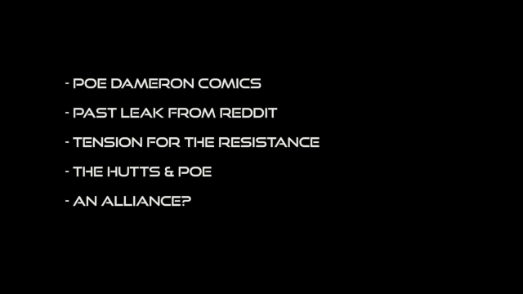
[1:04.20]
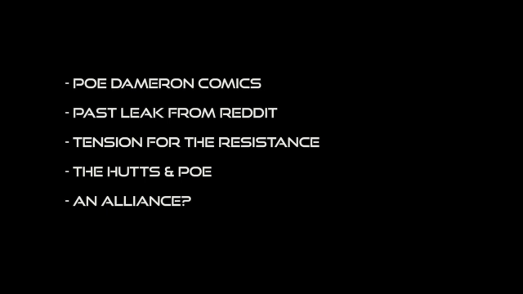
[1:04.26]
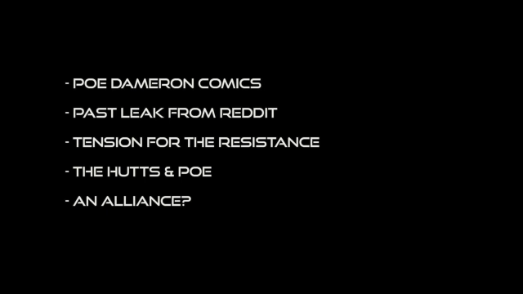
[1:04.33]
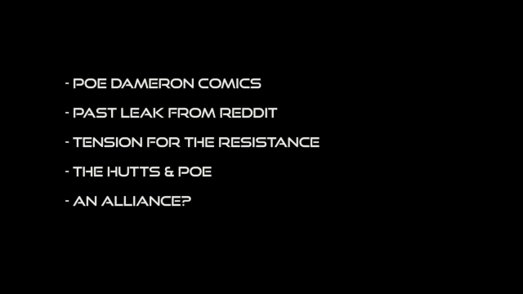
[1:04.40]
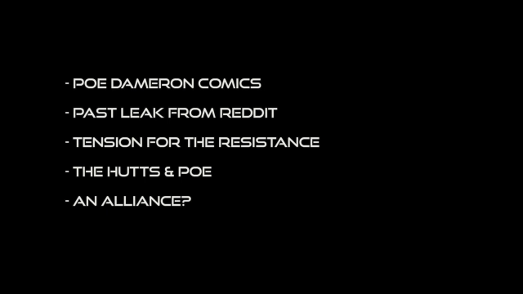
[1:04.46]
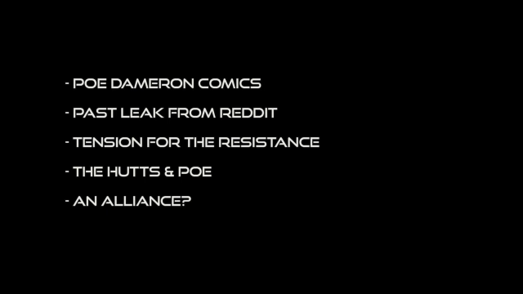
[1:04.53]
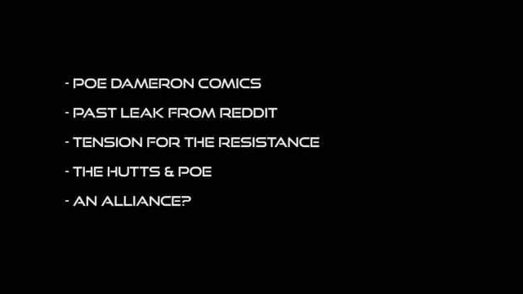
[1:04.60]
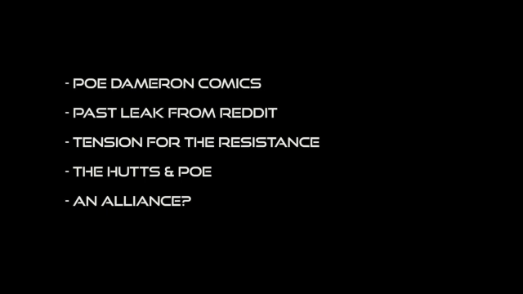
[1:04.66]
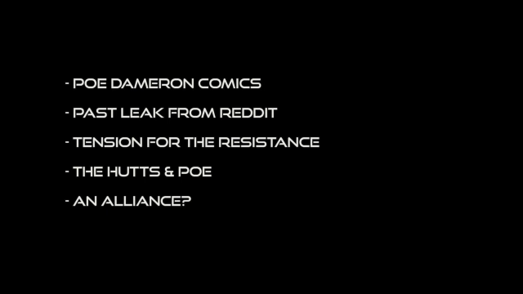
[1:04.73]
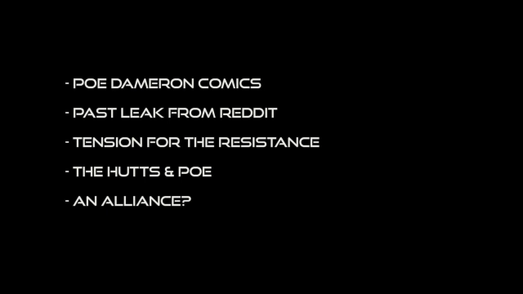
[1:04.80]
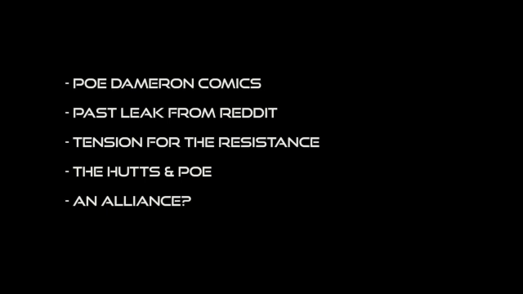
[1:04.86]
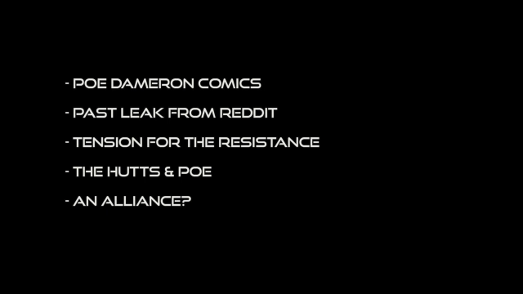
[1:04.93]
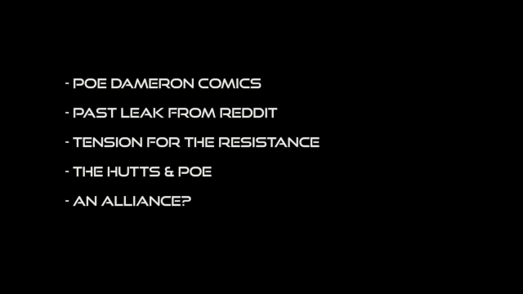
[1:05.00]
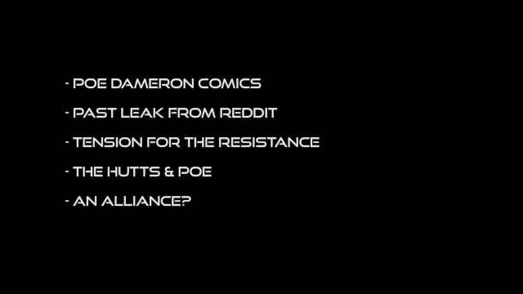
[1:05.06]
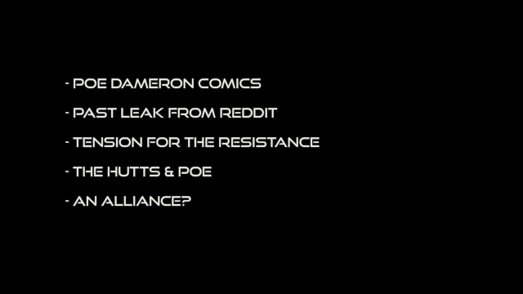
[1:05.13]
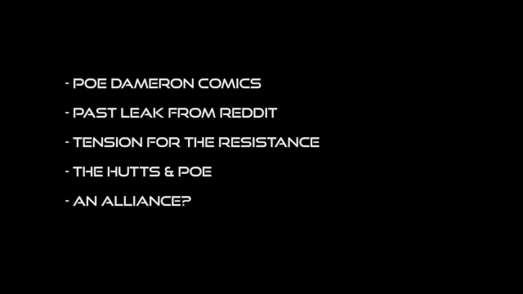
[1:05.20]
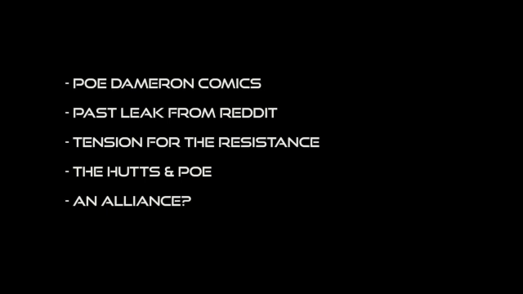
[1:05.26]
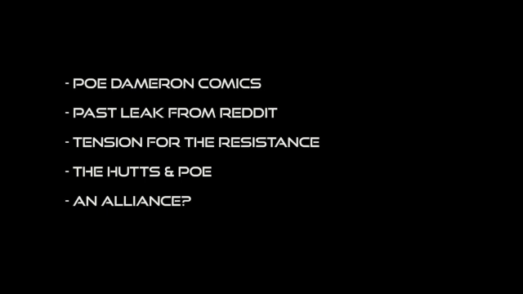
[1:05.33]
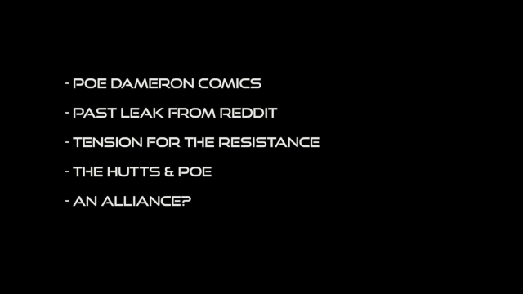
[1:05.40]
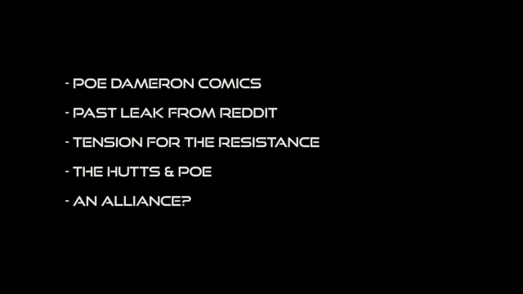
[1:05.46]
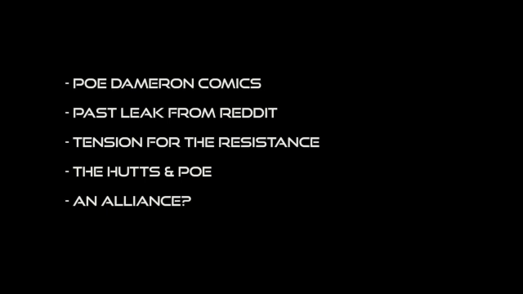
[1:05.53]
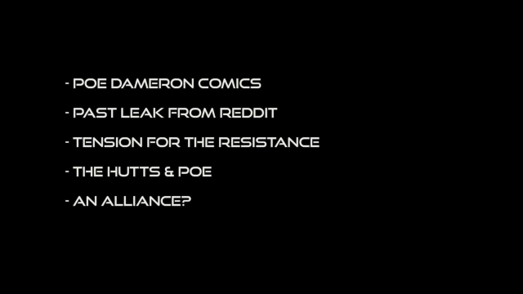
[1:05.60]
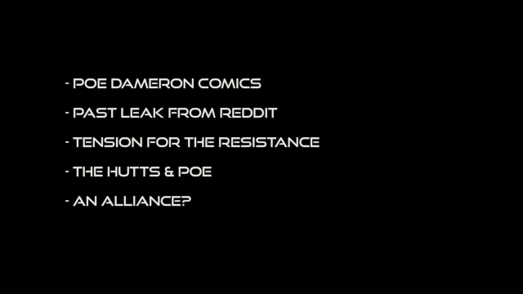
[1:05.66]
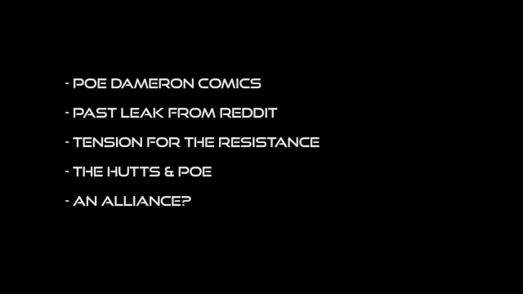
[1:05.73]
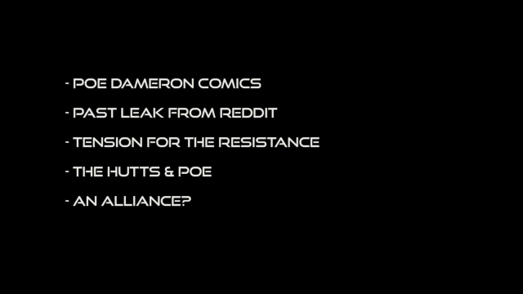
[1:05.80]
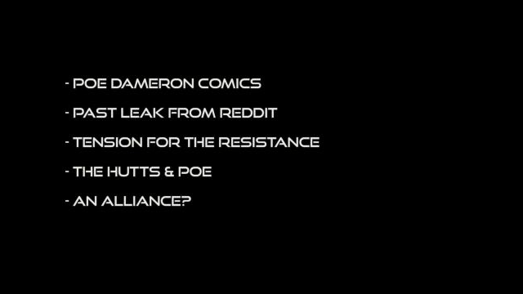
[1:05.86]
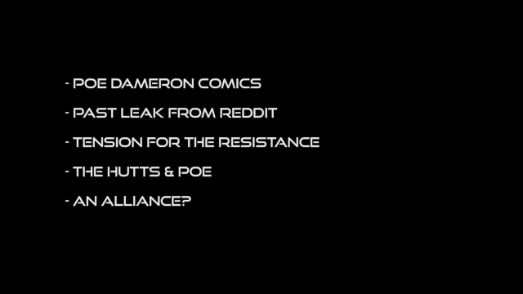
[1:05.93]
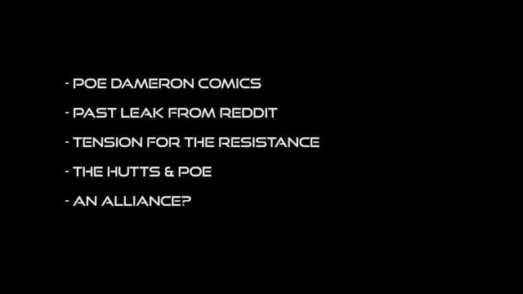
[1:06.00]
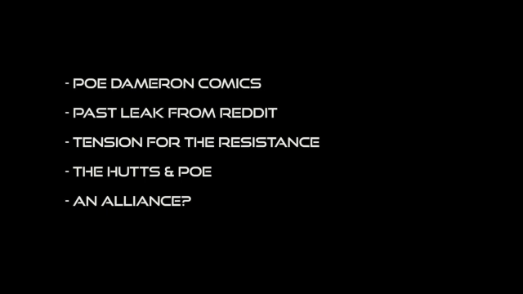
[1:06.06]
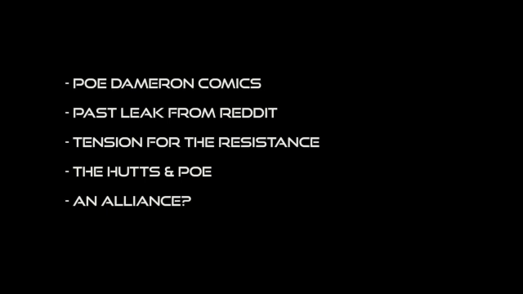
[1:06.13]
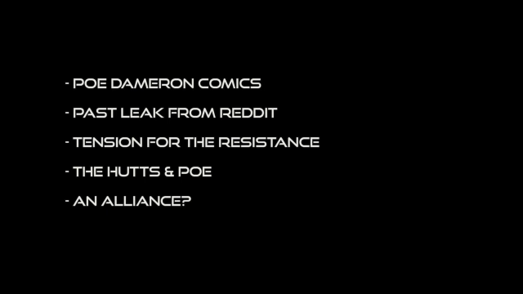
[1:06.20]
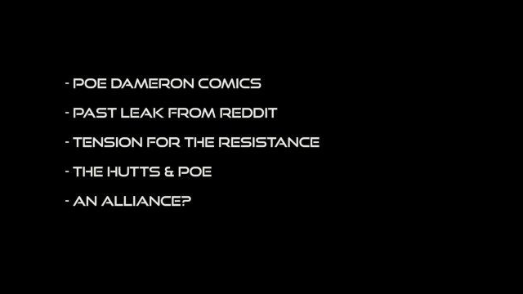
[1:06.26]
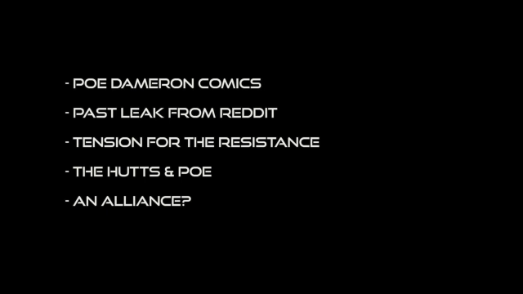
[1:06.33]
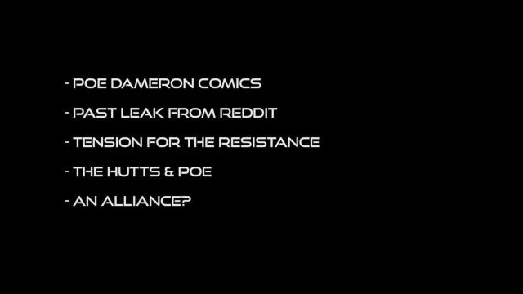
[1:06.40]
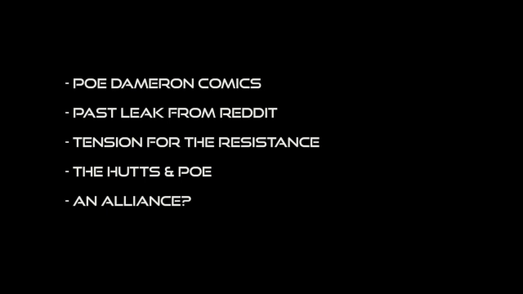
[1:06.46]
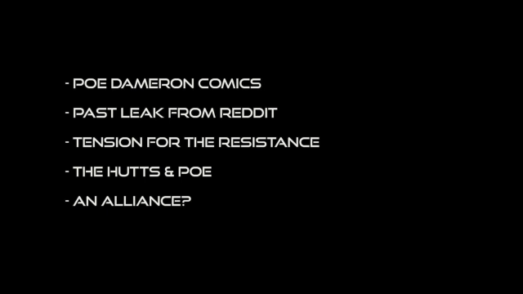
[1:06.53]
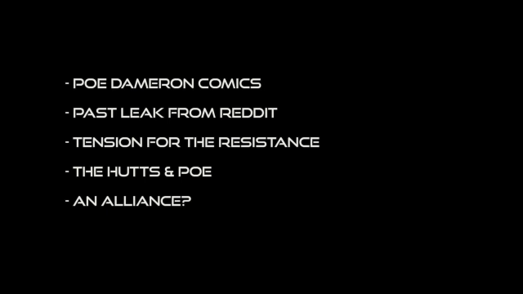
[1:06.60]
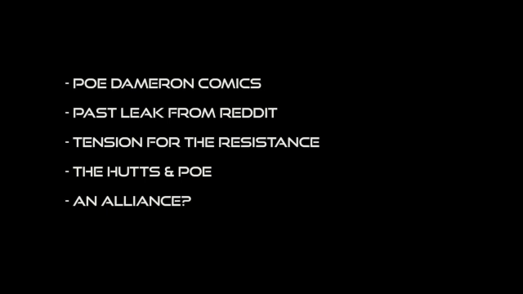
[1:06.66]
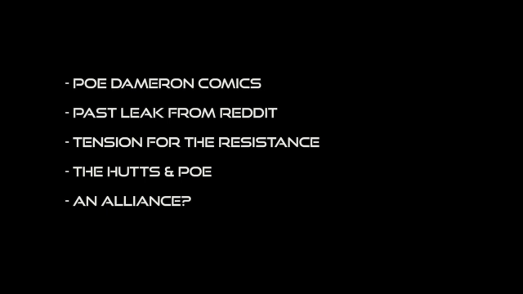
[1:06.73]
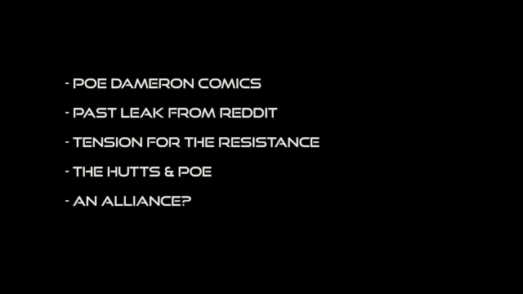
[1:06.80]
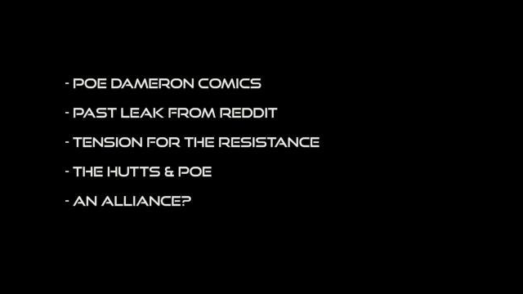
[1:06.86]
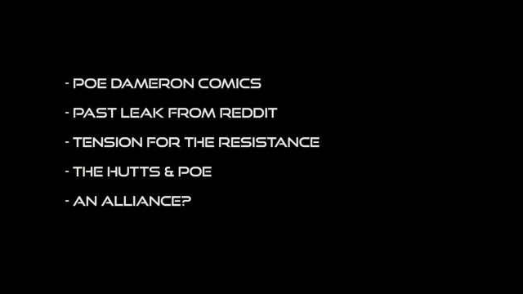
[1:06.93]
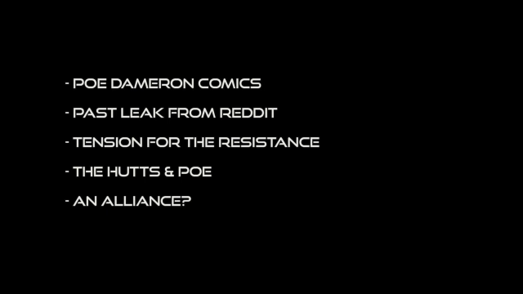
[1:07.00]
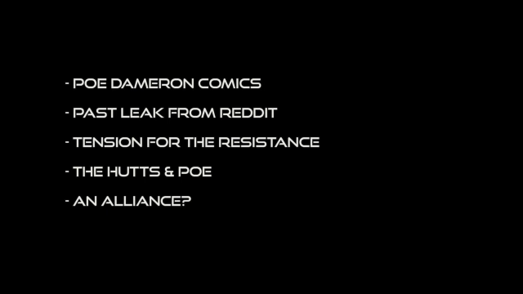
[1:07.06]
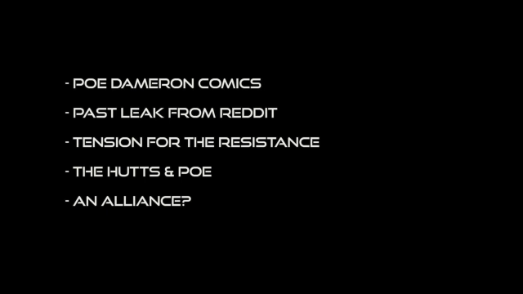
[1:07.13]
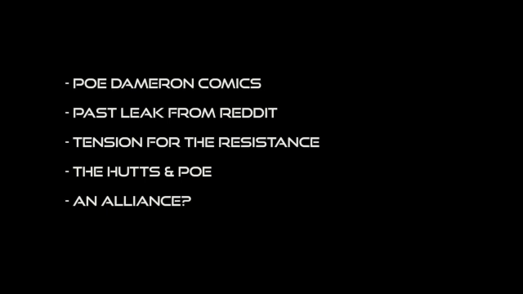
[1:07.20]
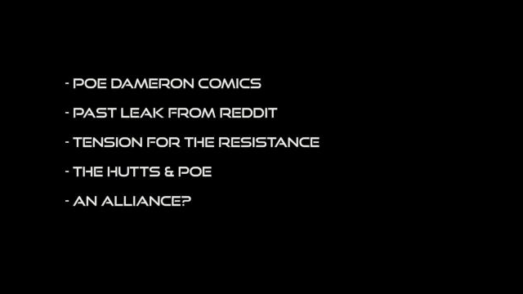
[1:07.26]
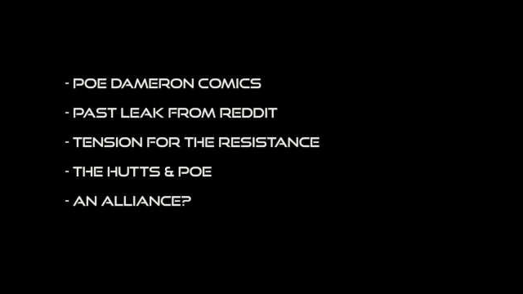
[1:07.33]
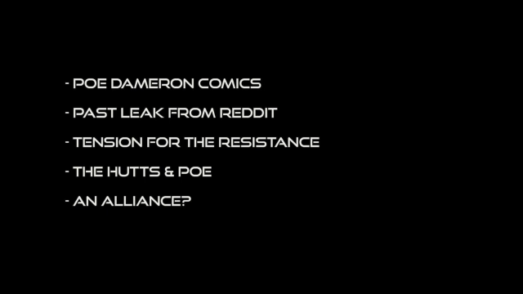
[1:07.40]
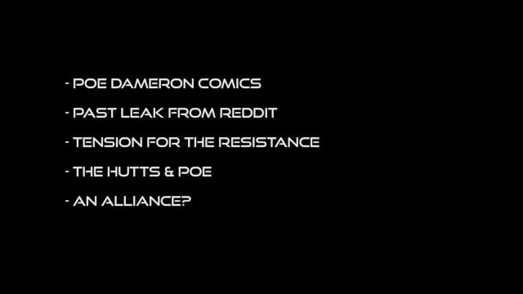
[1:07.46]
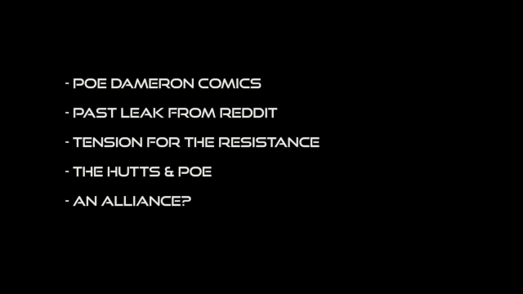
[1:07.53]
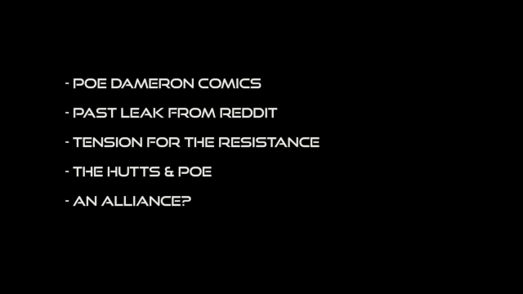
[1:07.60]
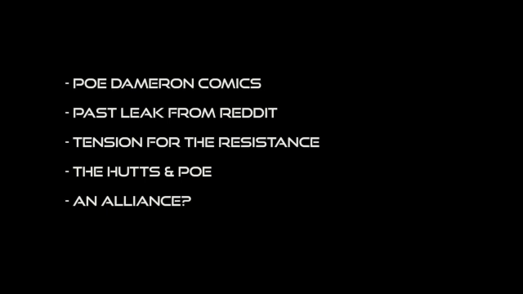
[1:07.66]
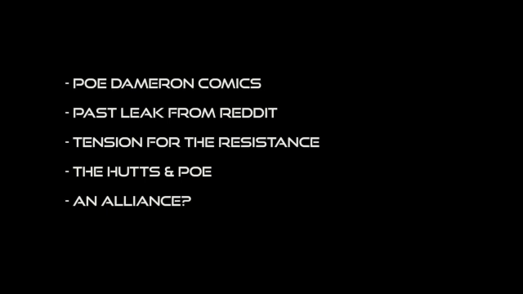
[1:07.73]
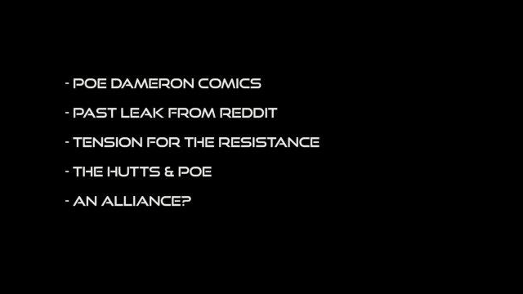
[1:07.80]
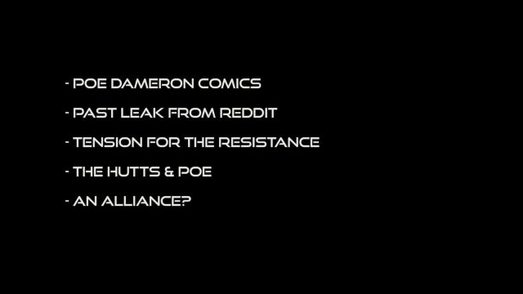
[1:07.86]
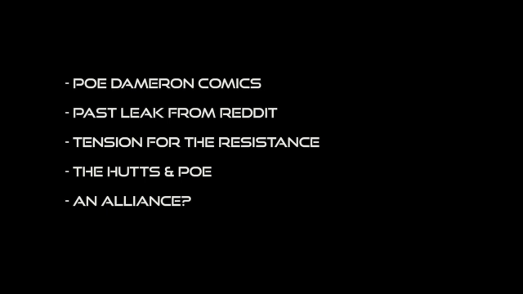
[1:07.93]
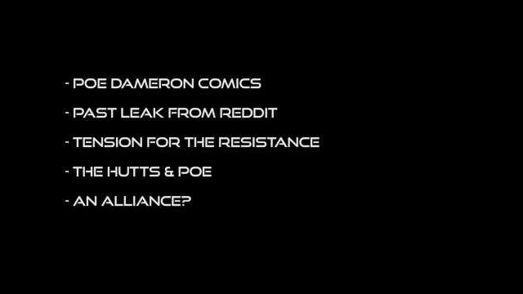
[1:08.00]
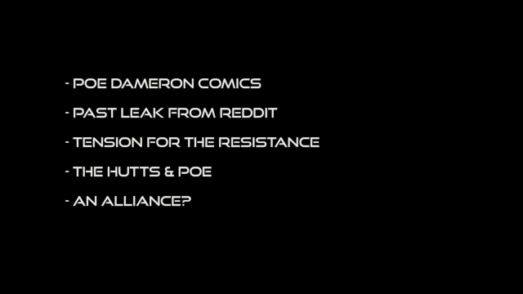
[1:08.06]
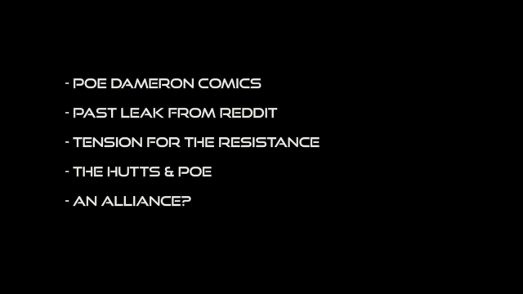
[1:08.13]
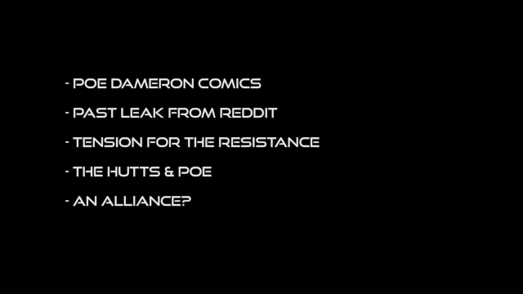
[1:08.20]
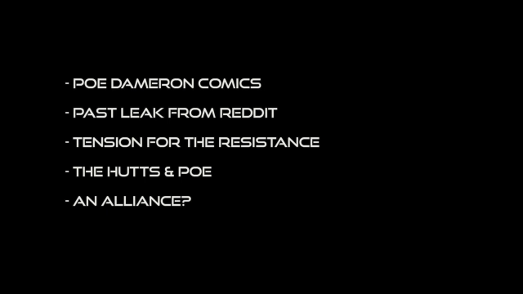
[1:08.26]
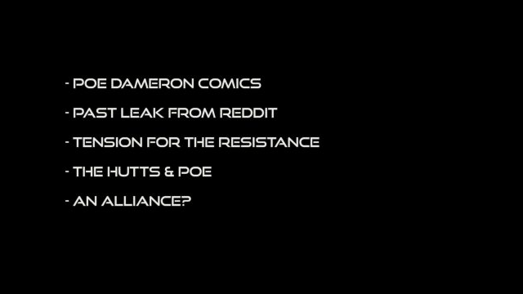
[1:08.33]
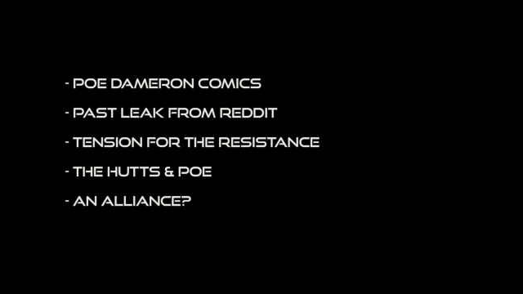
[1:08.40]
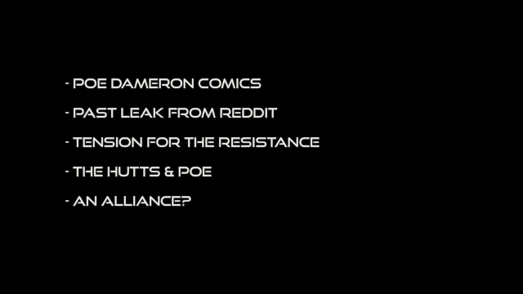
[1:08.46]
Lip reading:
(no speaker visible)